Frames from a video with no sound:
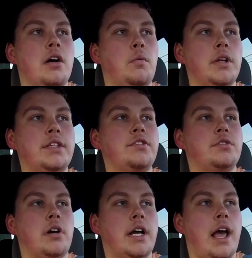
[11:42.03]
What this
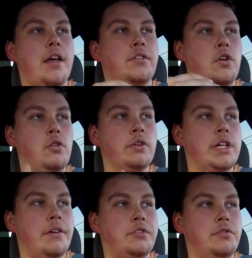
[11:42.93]
truck has over
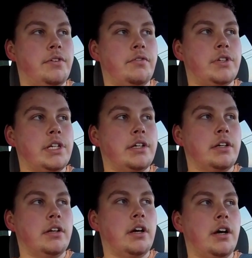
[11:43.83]
the
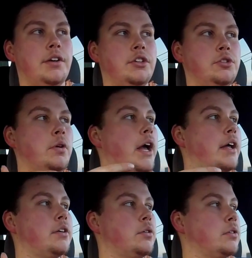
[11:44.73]
F-250, new
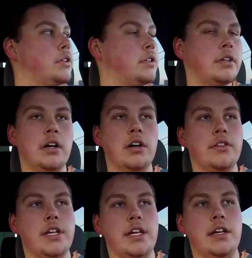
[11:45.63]
and old, are
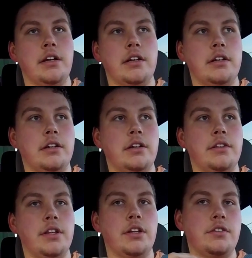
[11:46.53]
the
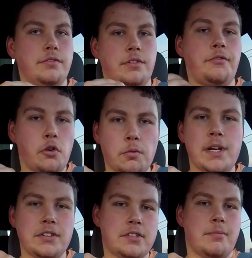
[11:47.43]
4
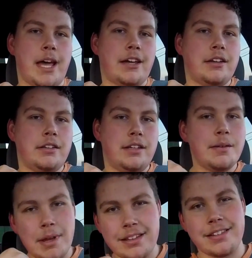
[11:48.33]
wheels in the back. It
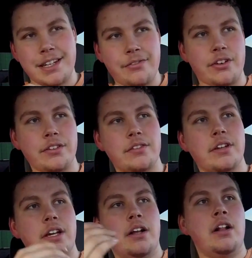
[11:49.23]
makes a difference.
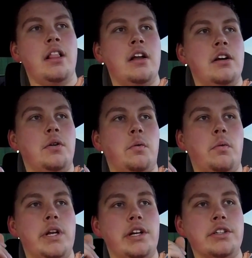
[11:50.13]

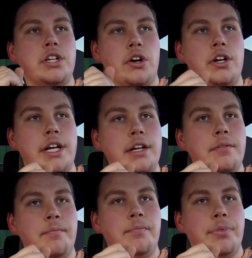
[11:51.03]
When you're turning,
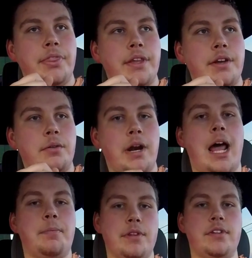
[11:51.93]
what
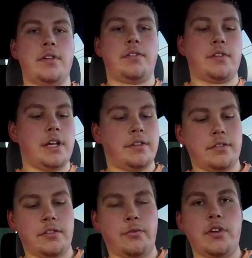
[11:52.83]
happens is this
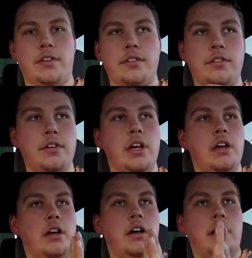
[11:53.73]
is physics.
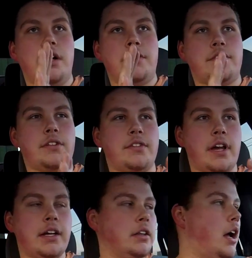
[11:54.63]
It's the
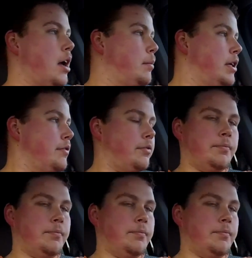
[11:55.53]
second law, I believe.